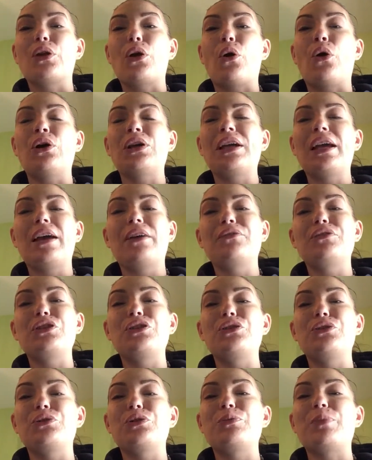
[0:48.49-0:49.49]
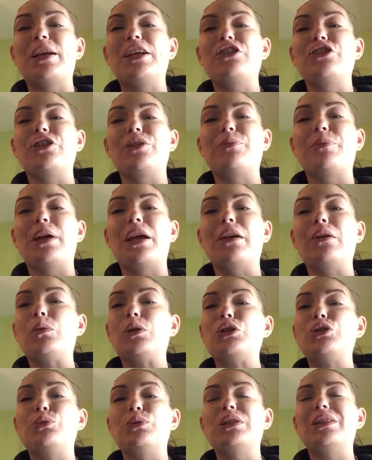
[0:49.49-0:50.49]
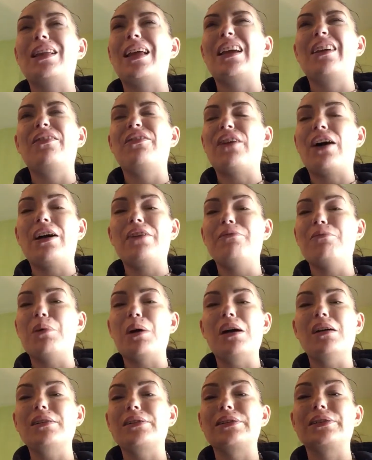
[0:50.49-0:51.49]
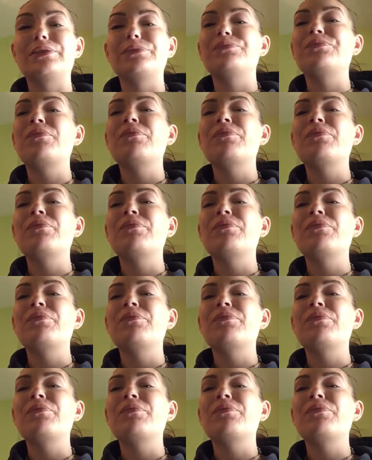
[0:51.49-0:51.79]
All you have to do is pay shipping, which was like $5,